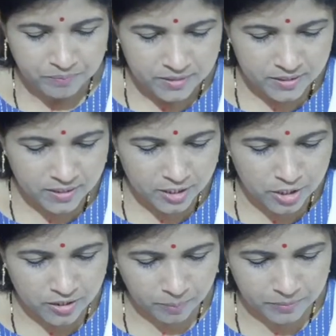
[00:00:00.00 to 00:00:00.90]
just
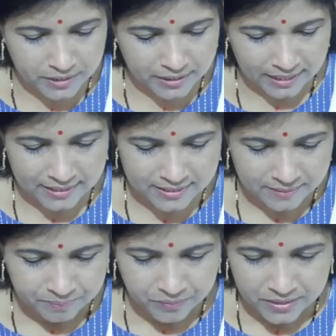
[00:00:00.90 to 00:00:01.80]
stop the class
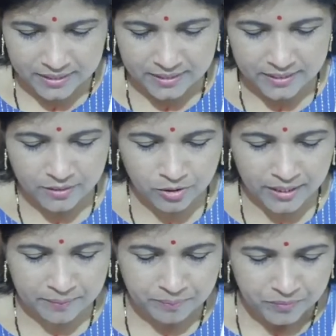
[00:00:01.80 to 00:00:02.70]
here.
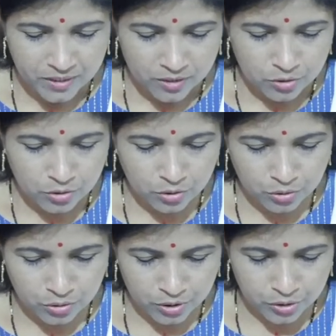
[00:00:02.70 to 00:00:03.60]
Okay.
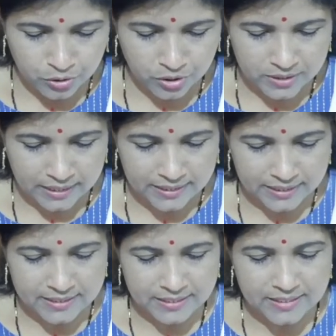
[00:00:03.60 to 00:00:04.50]
So your
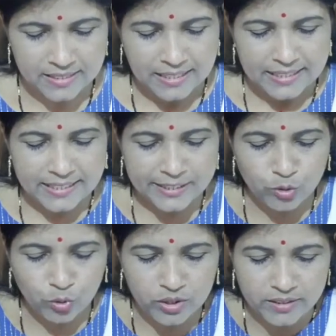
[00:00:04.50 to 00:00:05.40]
sentence is, he
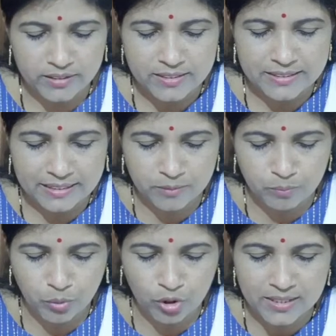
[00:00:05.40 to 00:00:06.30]
told us that the
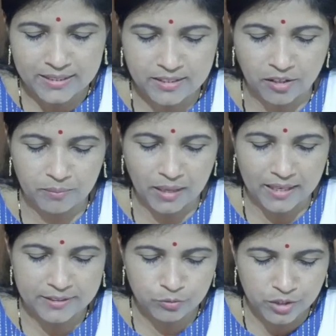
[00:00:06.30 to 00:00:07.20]
boss had come and
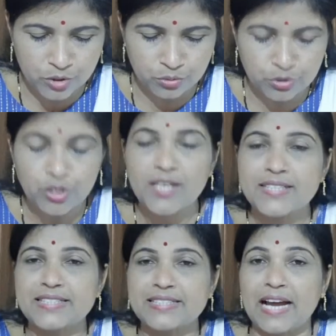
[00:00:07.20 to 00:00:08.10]
we should
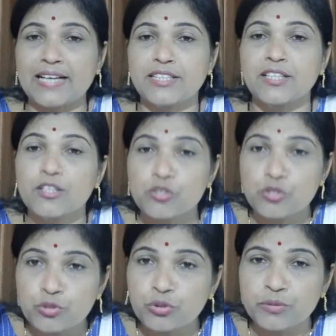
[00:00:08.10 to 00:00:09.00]
start
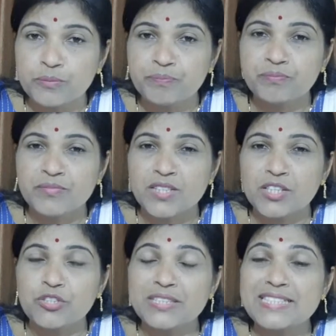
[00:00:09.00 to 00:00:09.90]
soon.
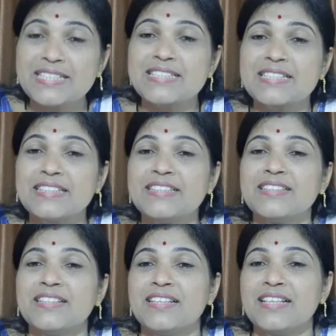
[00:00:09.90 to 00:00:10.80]
So this is in
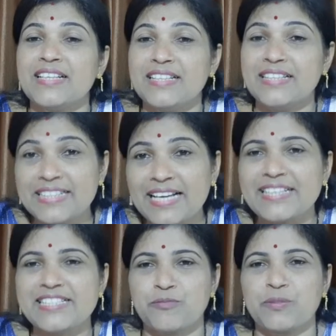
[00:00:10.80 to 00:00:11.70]

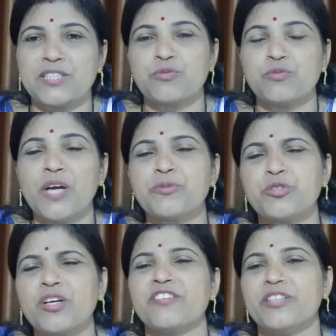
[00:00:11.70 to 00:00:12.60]
indirect speech. We have to
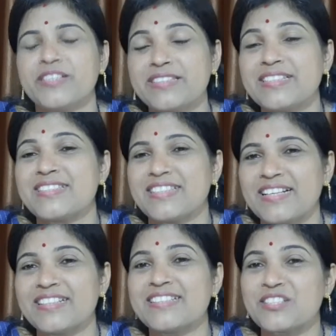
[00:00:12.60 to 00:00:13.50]
convert this
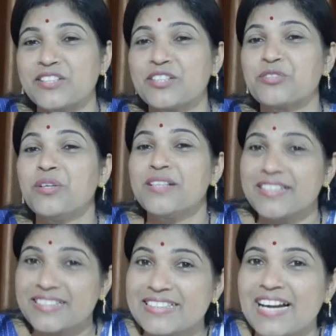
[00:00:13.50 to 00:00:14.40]
sentence into
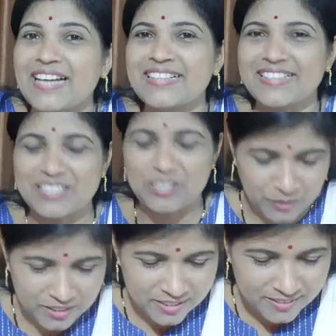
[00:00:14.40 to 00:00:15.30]
direct speech.